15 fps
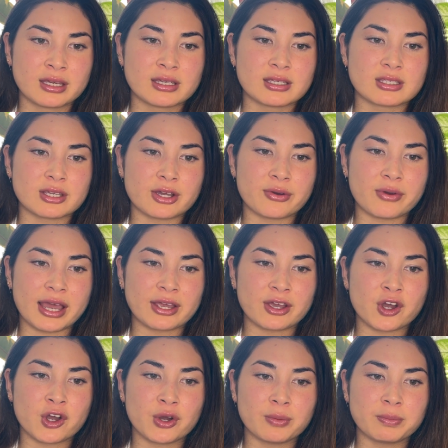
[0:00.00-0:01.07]
So I
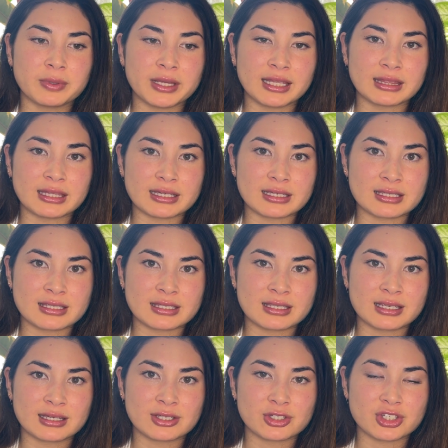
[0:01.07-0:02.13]
hope that this
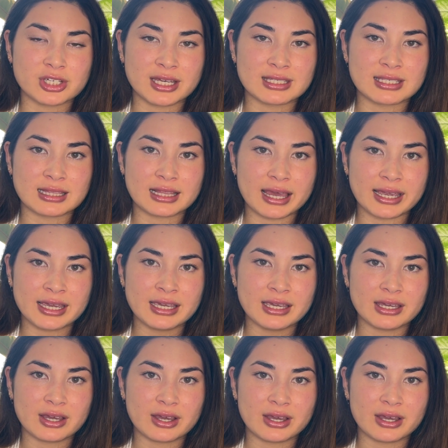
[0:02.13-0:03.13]
sheds light